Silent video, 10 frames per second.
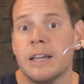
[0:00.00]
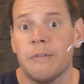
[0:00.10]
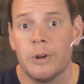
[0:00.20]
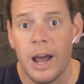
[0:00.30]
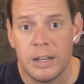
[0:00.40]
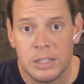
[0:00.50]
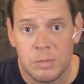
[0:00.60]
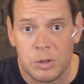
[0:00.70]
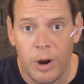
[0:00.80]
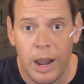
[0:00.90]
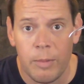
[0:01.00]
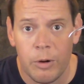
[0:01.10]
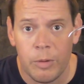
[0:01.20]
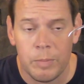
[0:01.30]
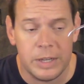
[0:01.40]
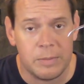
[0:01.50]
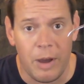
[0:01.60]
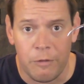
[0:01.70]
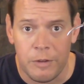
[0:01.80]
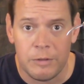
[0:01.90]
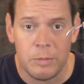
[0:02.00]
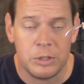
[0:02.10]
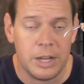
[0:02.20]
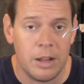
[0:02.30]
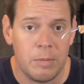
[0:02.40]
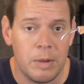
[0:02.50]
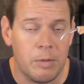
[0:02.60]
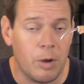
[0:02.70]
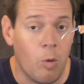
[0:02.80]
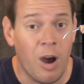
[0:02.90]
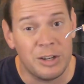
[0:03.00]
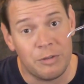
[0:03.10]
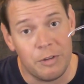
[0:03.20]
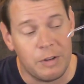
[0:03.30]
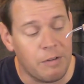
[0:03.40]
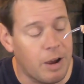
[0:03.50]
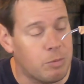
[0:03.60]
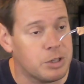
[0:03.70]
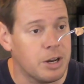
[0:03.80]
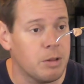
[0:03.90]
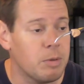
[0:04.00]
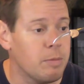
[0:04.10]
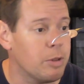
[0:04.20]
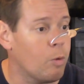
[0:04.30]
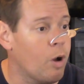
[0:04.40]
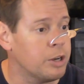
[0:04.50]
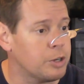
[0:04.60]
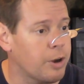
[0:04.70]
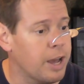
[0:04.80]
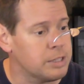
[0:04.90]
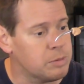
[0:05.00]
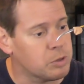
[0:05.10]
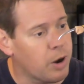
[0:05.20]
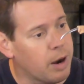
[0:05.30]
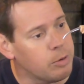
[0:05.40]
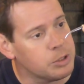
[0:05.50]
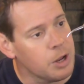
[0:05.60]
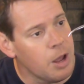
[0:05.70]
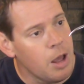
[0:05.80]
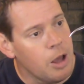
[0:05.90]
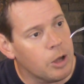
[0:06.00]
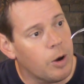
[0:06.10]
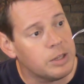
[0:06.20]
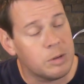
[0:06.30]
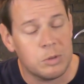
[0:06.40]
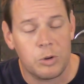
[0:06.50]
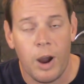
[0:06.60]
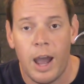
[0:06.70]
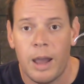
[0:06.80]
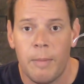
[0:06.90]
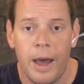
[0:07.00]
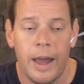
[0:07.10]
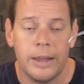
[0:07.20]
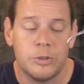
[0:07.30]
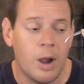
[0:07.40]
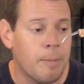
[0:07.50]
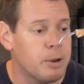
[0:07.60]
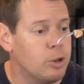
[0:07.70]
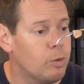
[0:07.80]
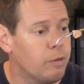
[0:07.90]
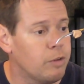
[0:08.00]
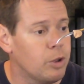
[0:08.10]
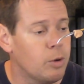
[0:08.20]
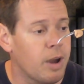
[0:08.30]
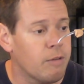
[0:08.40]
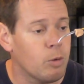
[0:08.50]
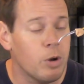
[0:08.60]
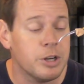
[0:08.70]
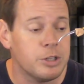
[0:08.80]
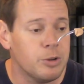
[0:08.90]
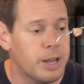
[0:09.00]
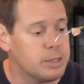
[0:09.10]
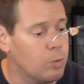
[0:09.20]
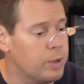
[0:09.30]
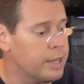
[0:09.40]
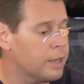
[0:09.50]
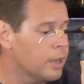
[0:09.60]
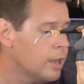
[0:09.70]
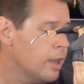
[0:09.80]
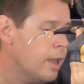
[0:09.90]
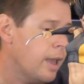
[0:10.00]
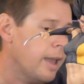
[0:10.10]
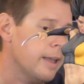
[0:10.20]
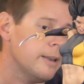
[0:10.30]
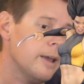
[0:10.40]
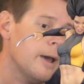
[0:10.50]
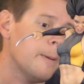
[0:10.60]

thing, if you're not a subscriber, because about 50% of the people that watch, 55% of the people that watch are not subscribers, go ahead and subscribe. I drop a new review every 1 to 2 days a week. And